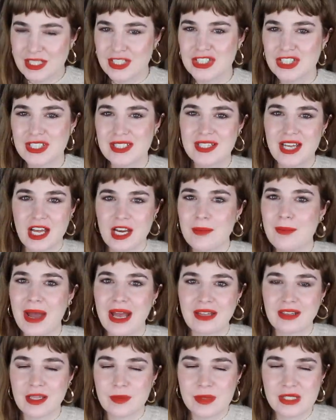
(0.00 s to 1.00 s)
It's just not a
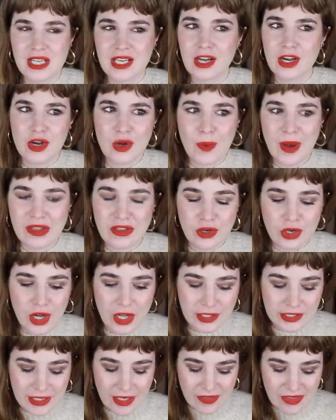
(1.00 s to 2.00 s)
matte lipstick. I don't know why they're
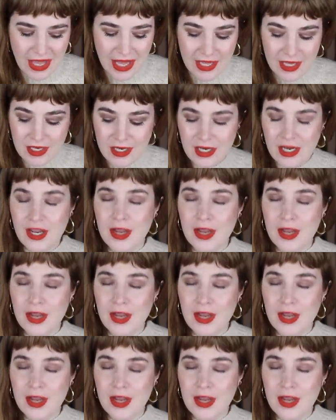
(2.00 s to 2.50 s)
calling it that.